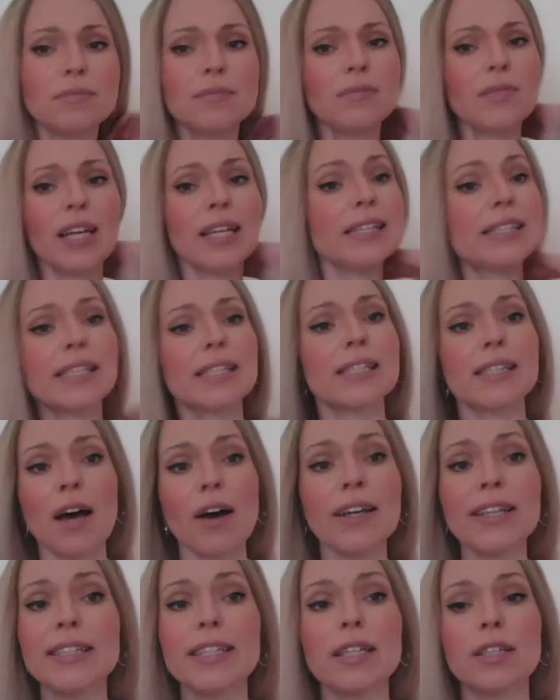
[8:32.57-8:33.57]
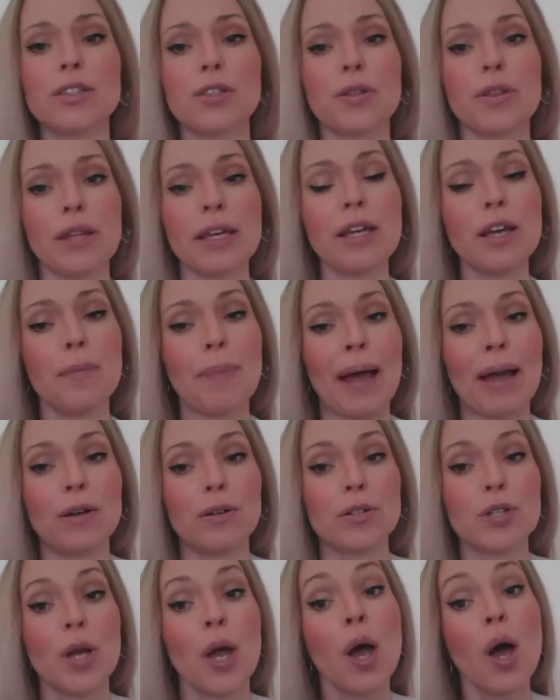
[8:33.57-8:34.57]
it's exciting to think
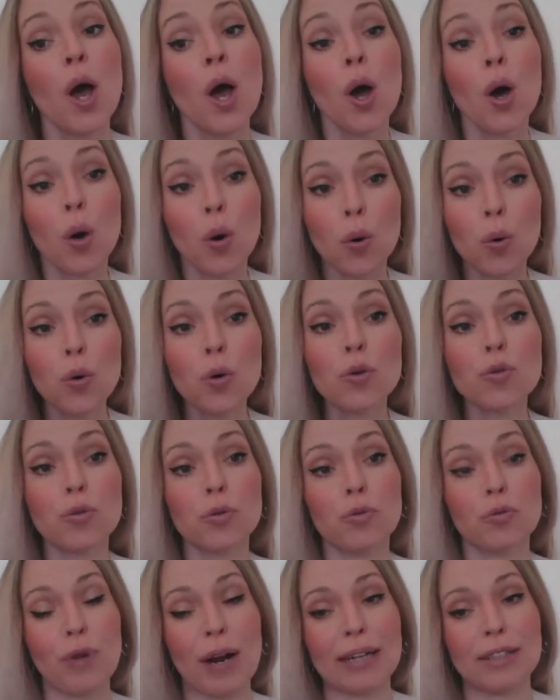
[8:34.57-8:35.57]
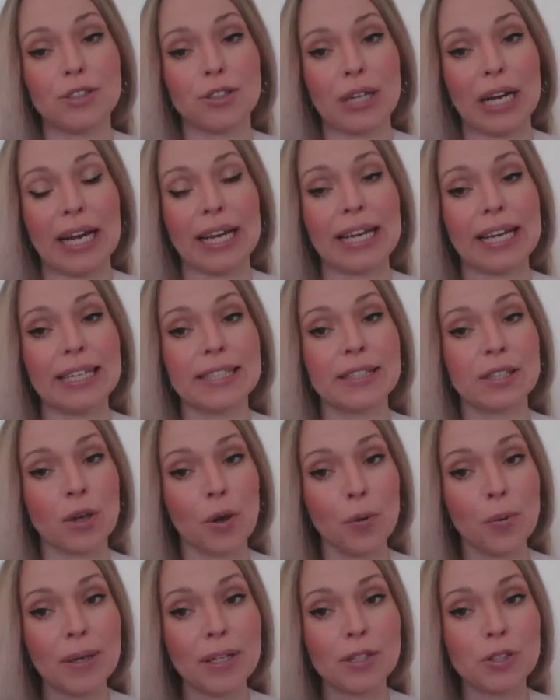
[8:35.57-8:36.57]
about. Oral rhetoric is
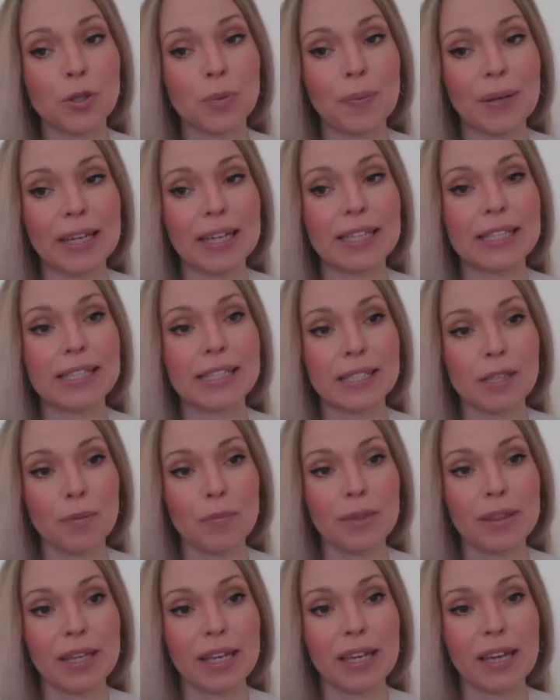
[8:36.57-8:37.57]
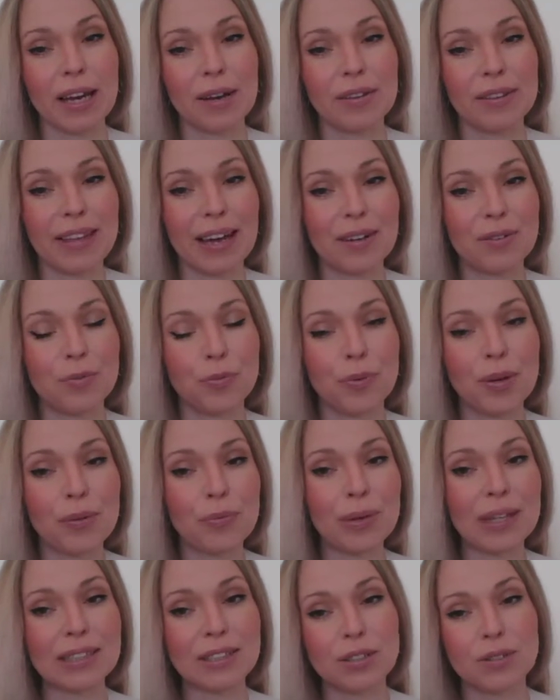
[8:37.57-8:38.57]
going to be something that we
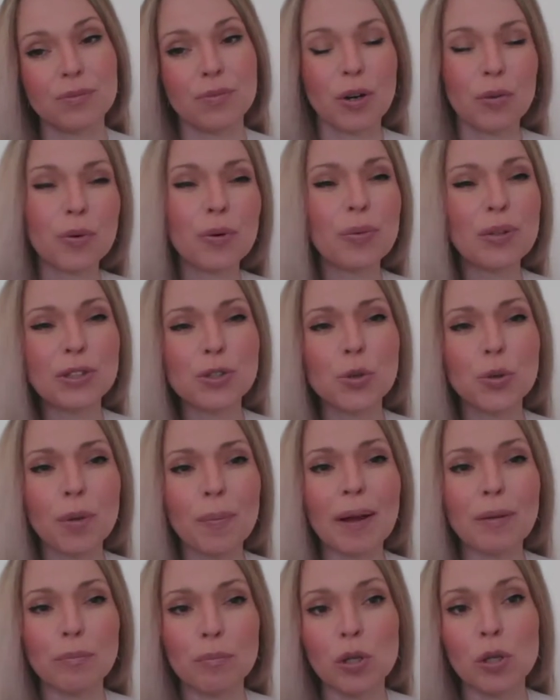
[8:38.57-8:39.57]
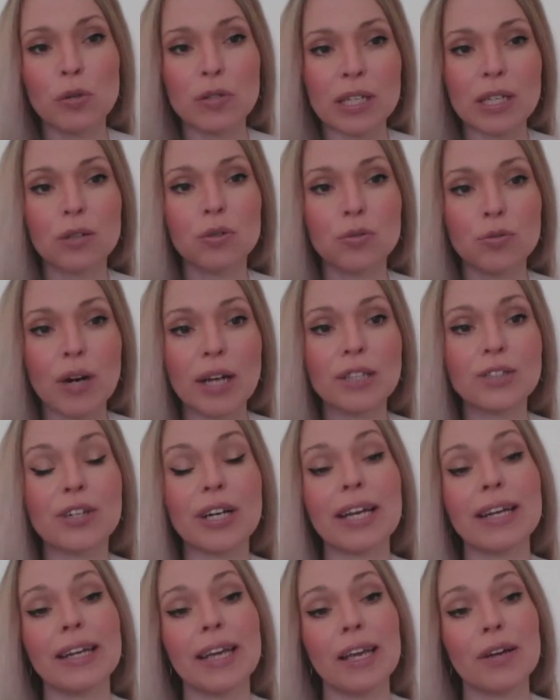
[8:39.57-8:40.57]
will talk about musical
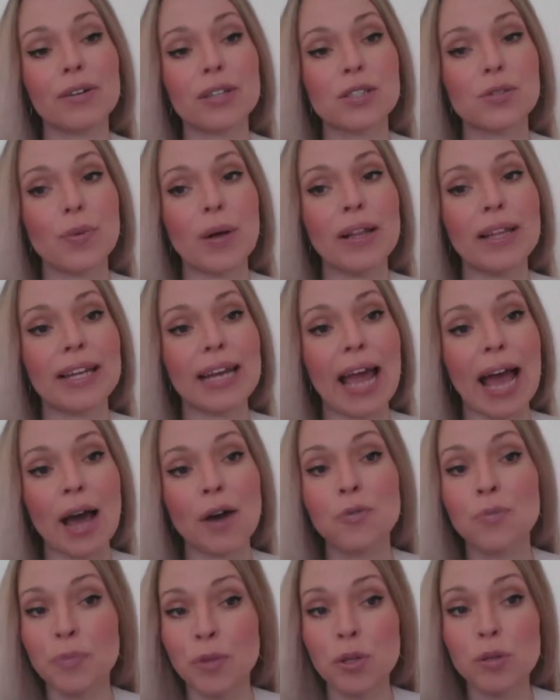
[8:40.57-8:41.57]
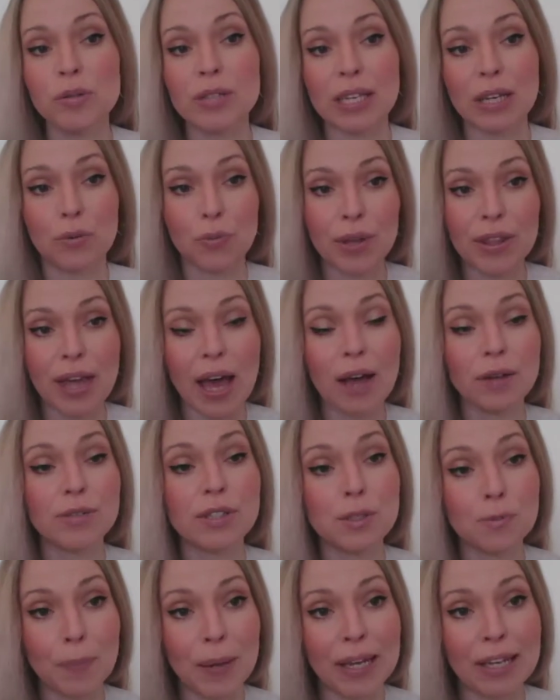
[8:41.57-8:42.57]
rhetoric in here as well, and how music without
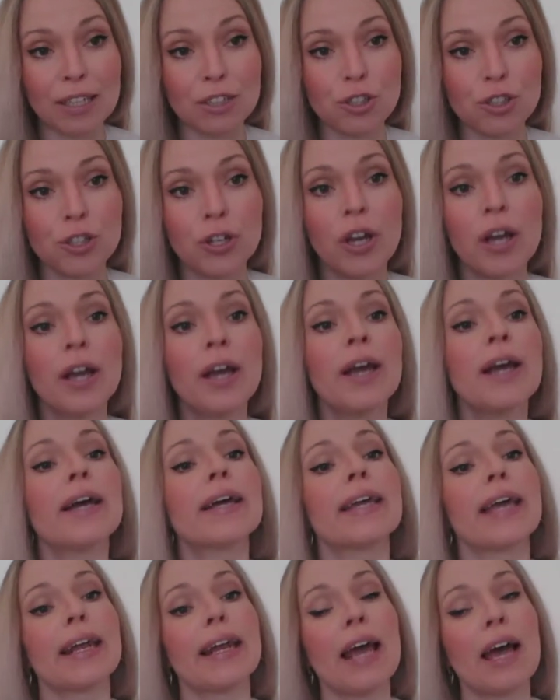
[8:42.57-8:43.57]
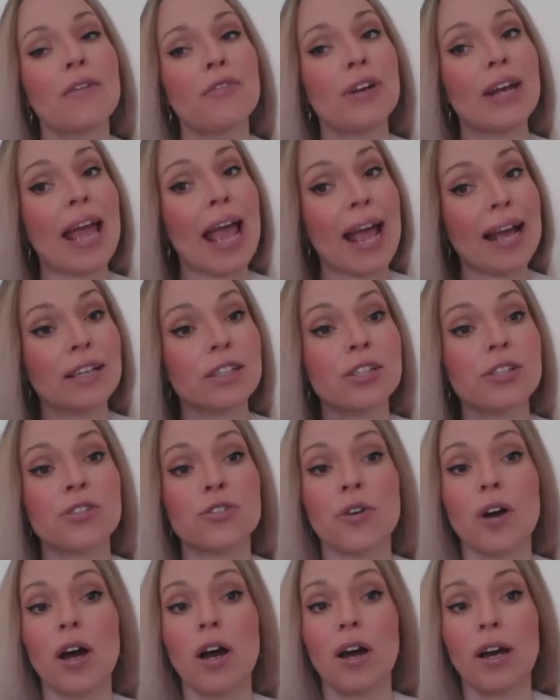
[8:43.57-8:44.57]
speech can have an
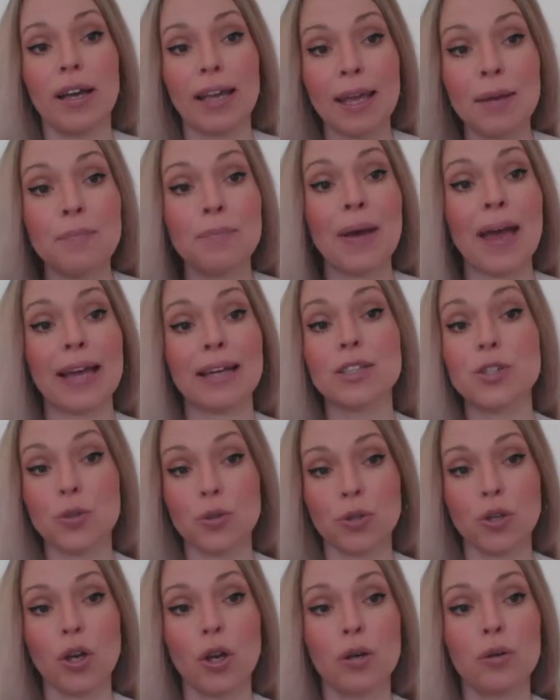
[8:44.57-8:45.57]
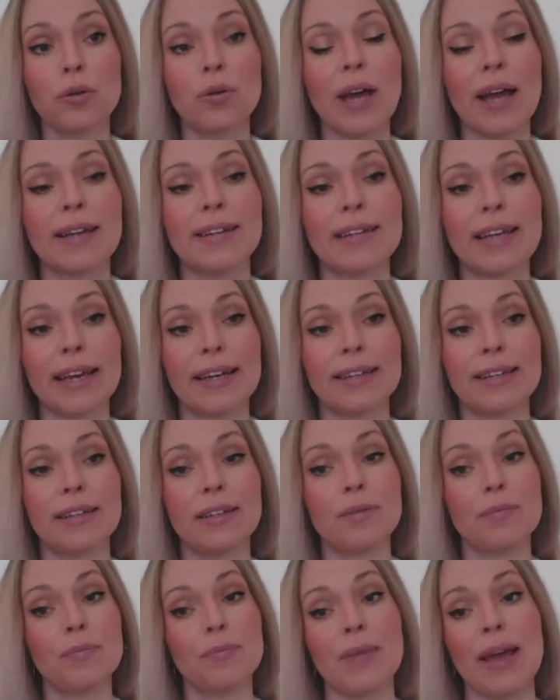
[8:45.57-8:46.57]
extra impact on you and can
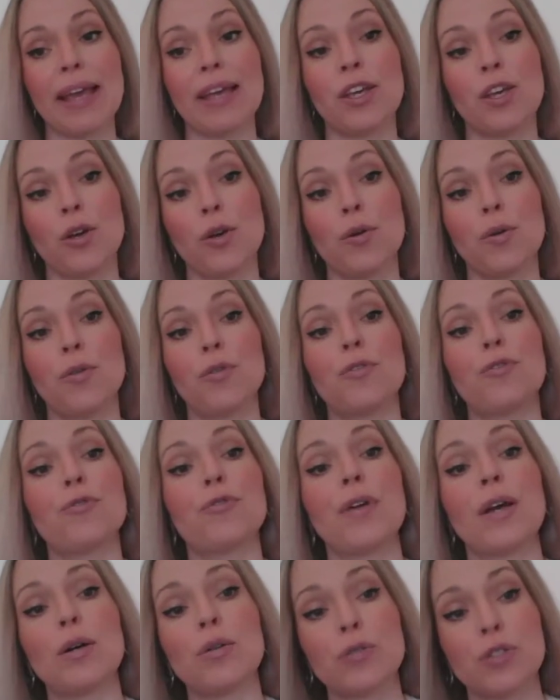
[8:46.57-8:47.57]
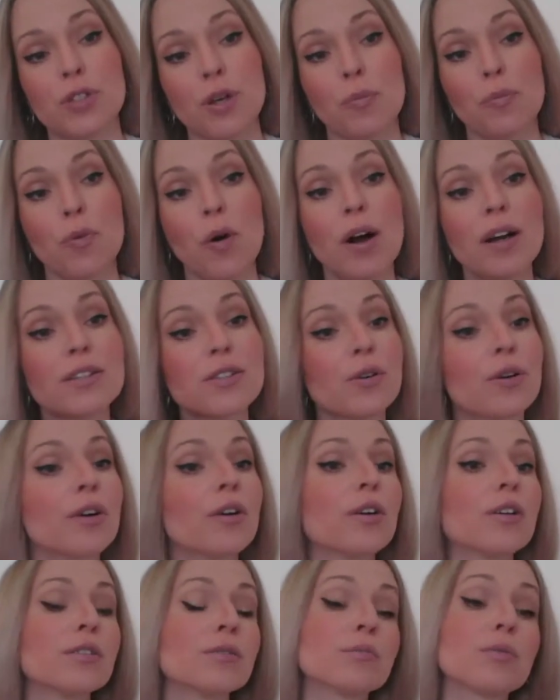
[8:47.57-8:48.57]
make you feel somewhat
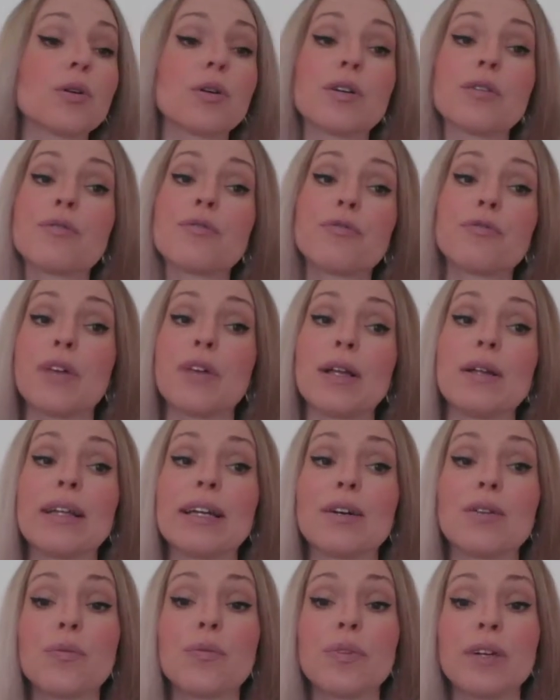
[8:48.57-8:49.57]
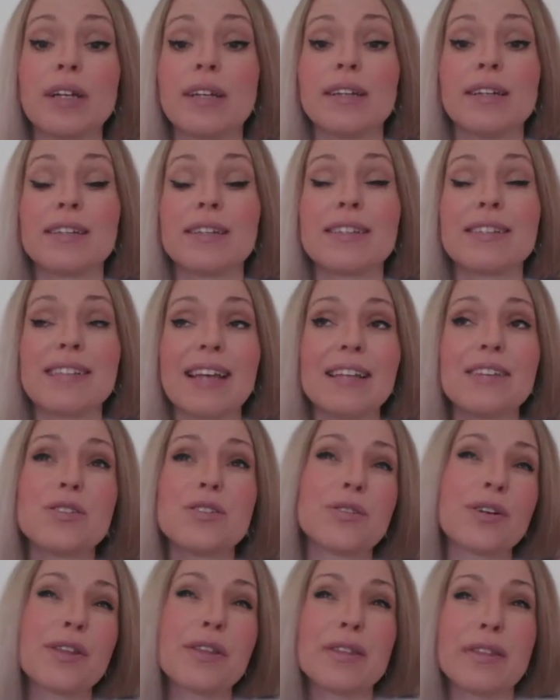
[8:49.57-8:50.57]
or feel in a
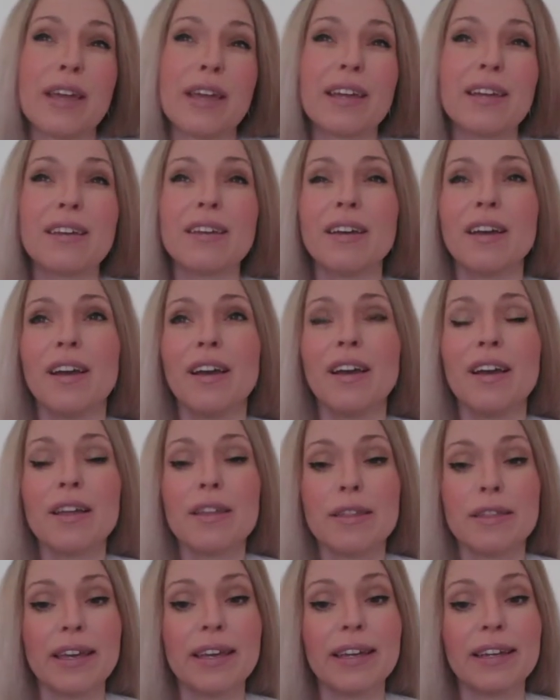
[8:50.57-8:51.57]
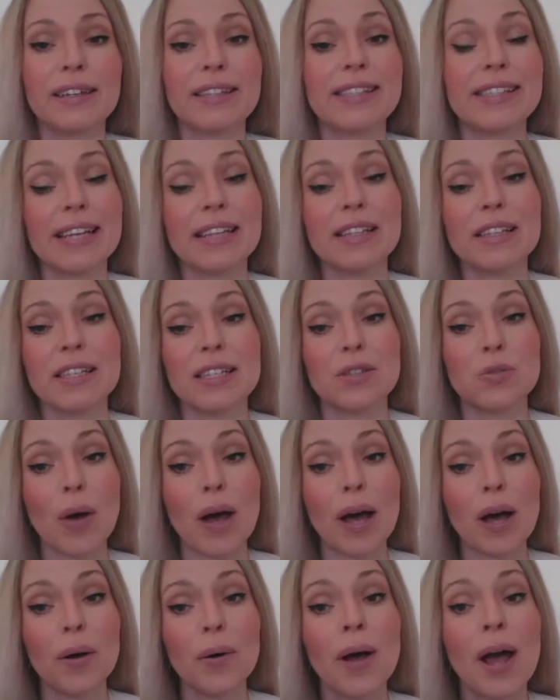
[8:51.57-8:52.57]
sense, or think in a sense as
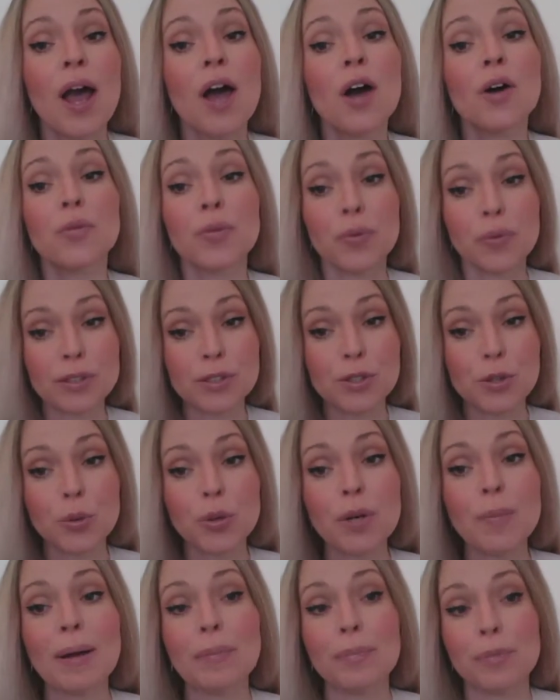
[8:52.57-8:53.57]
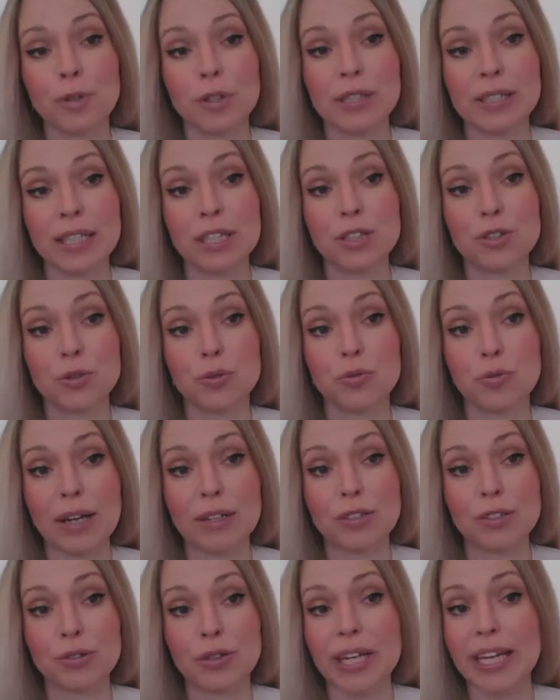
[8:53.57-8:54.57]
well. We will talk about procedural
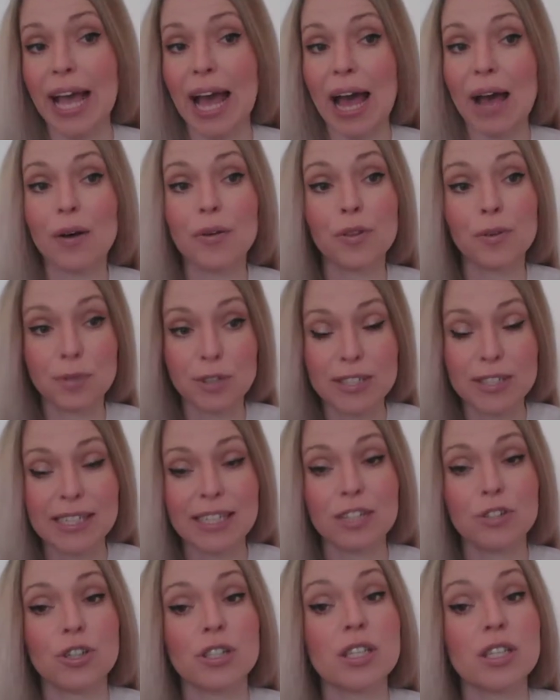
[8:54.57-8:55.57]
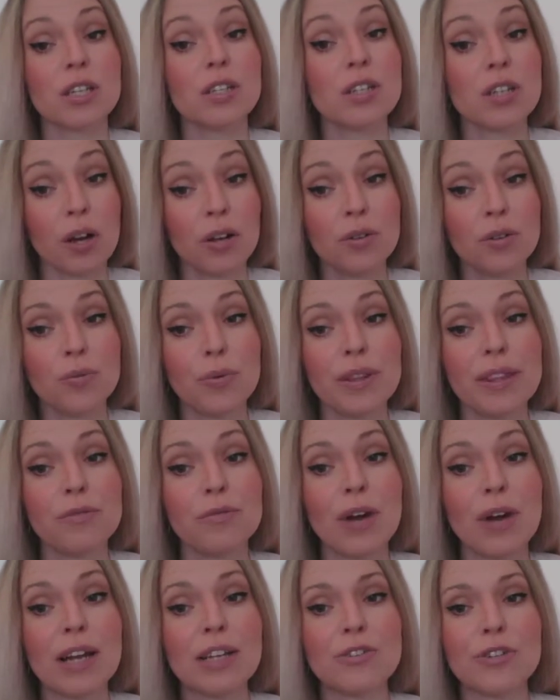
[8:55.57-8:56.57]
rhetoric, how the procedures are done
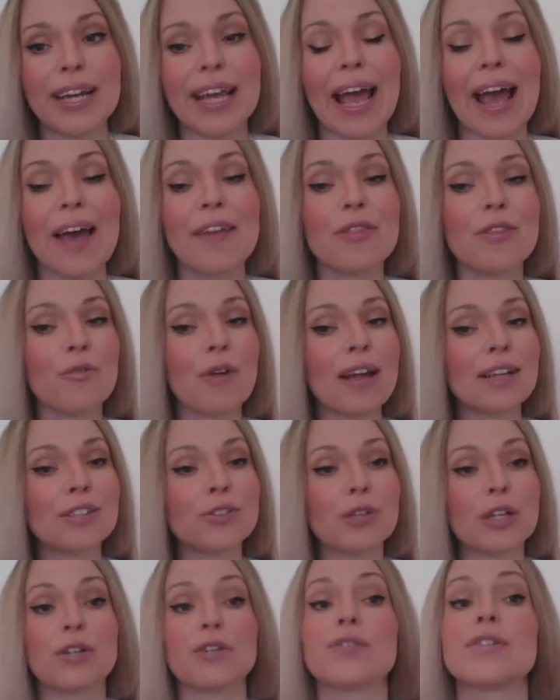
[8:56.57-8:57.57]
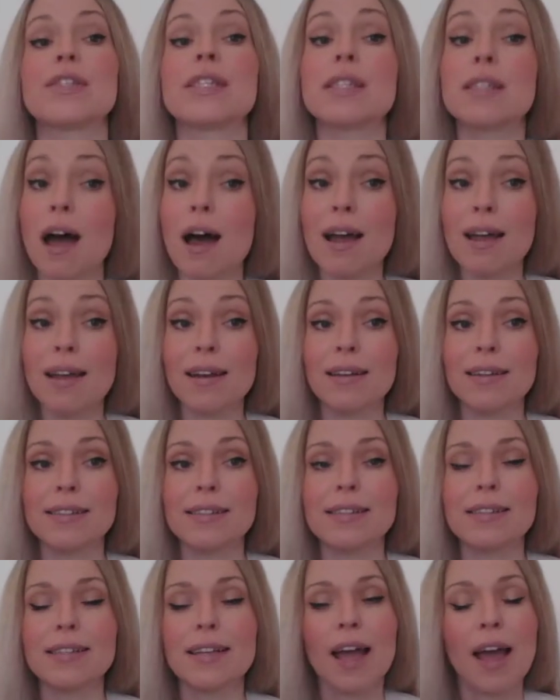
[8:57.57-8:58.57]
within rhetoric, and the rhetoric of silence.